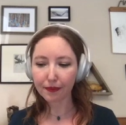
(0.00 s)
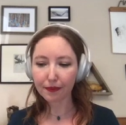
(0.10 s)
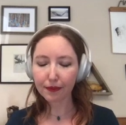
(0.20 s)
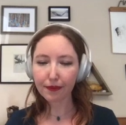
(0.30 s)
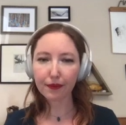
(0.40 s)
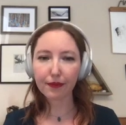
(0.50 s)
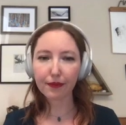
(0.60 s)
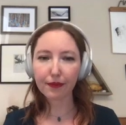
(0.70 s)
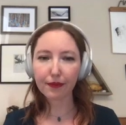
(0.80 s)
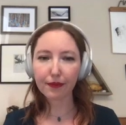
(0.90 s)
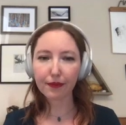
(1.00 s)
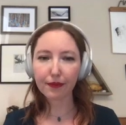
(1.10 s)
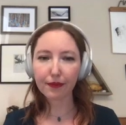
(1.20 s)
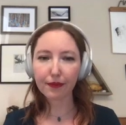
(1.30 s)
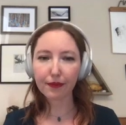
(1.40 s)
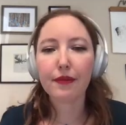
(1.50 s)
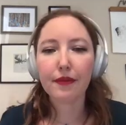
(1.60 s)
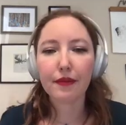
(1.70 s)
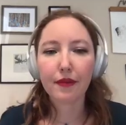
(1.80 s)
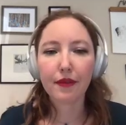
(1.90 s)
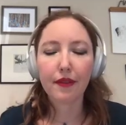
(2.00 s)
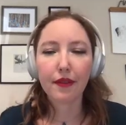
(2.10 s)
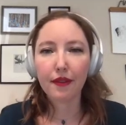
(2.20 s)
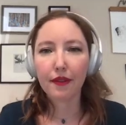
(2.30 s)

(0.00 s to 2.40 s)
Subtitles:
(no one is talking)